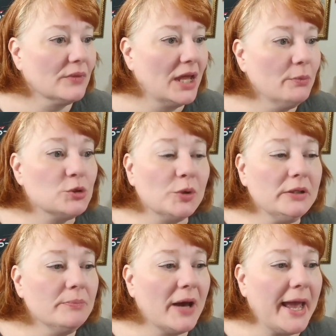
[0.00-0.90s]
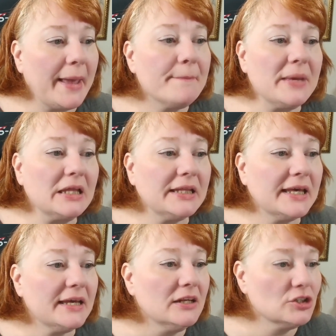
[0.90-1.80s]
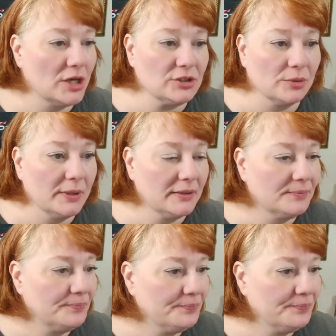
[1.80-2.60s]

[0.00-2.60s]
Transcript: and it was written by Amelia Gentleman.